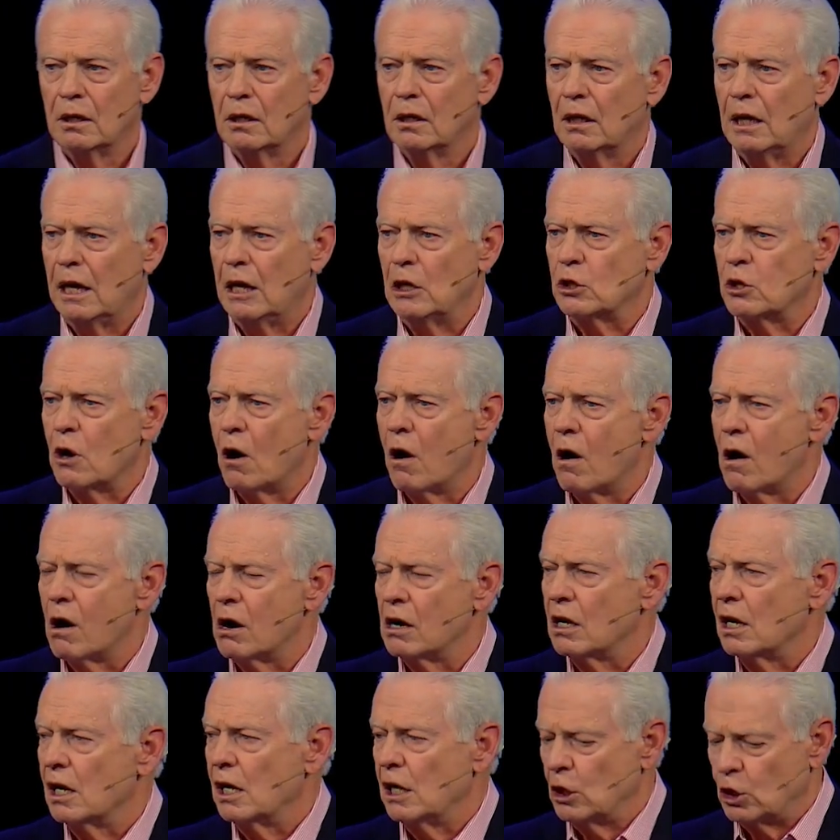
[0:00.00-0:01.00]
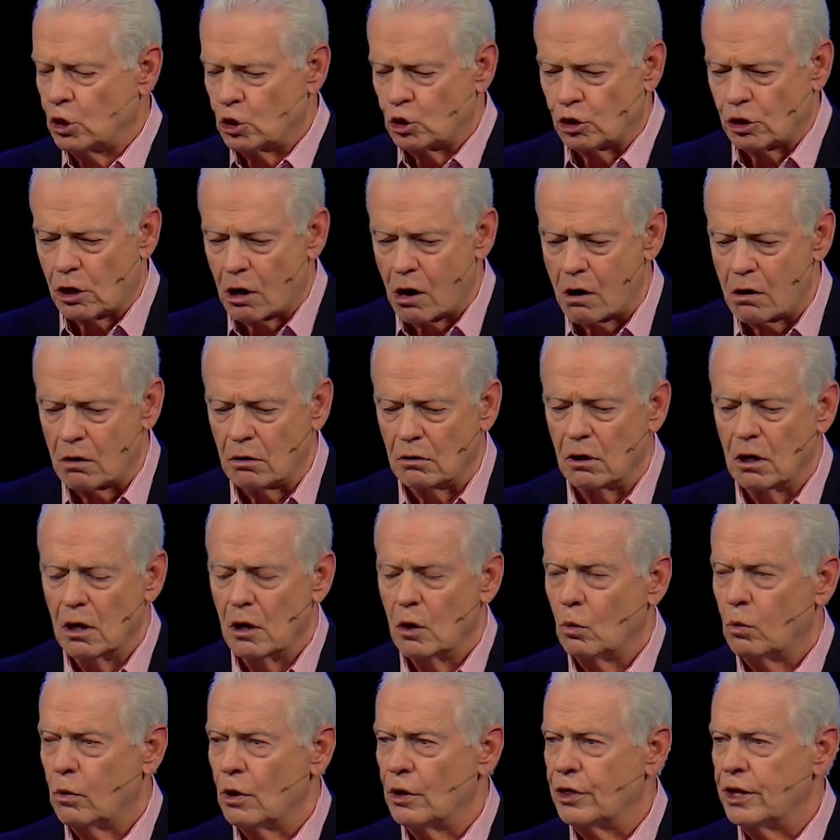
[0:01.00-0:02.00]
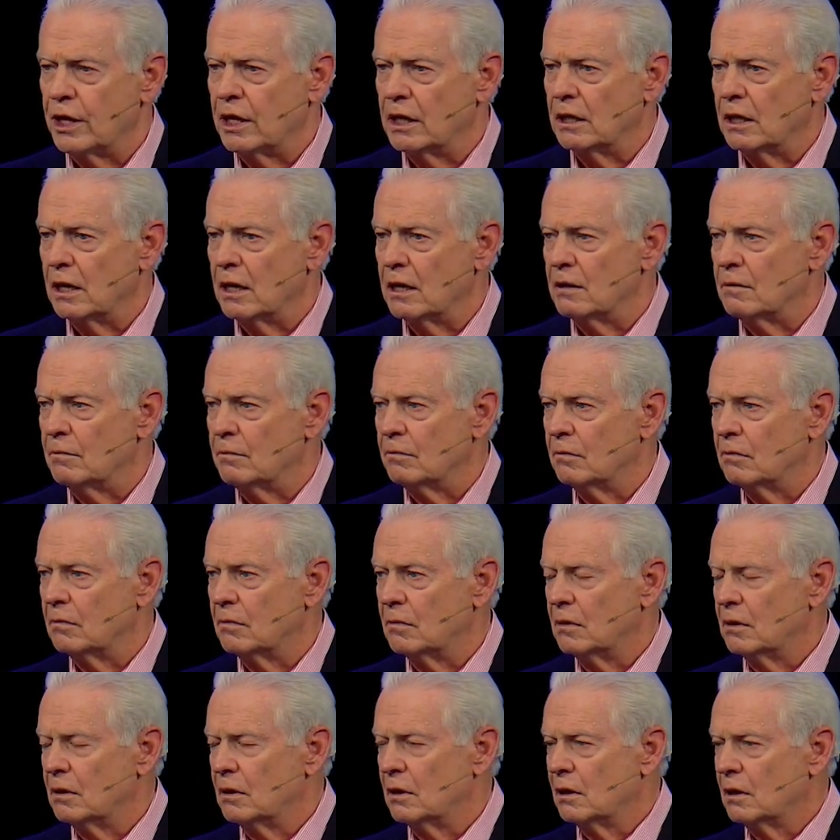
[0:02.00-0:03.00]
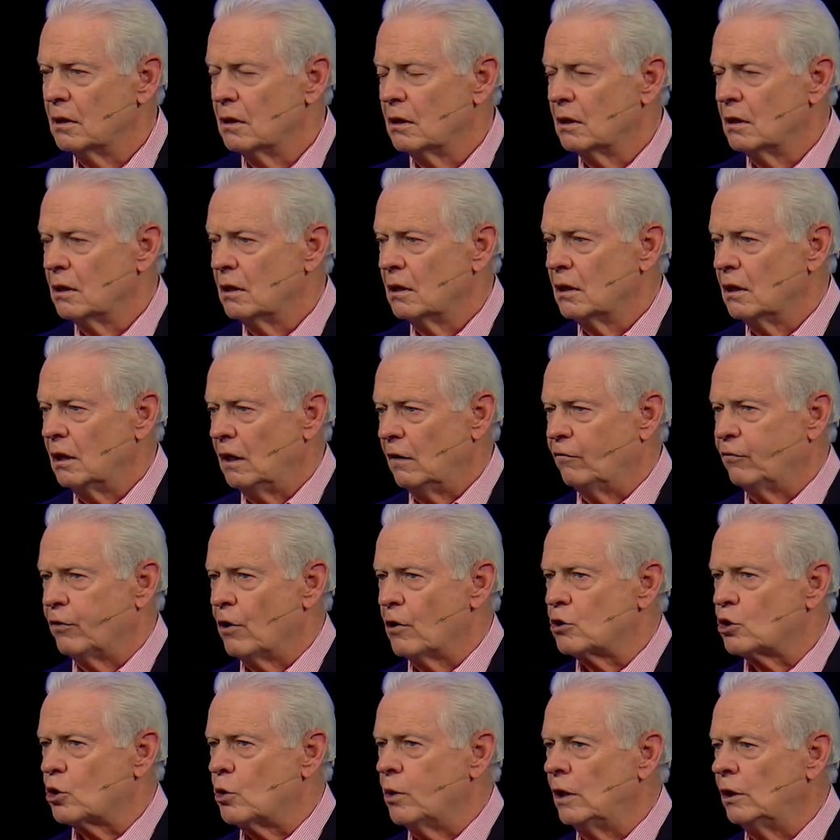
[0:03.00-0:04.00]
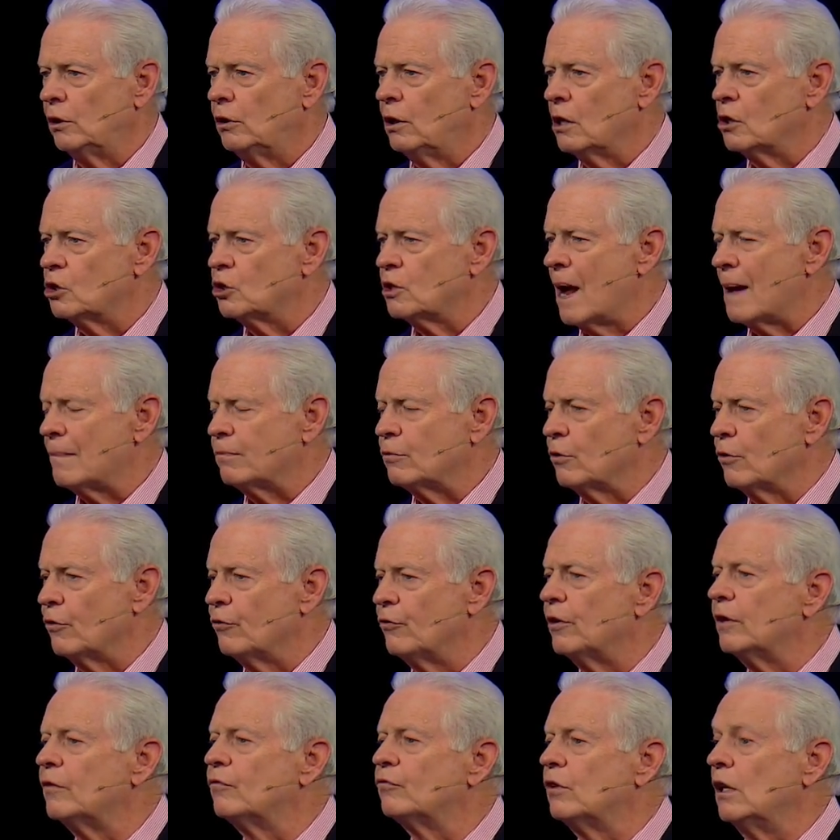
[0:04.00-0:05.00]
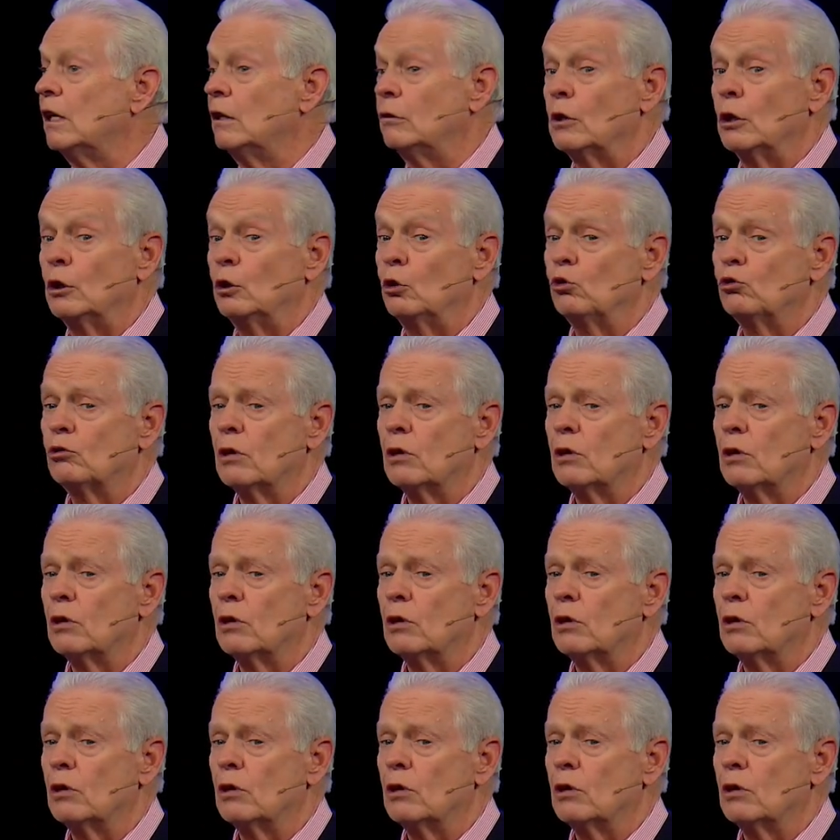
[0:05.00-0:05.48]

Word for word: His heart is churned within him. In First Corinthians chapter fifteen, the New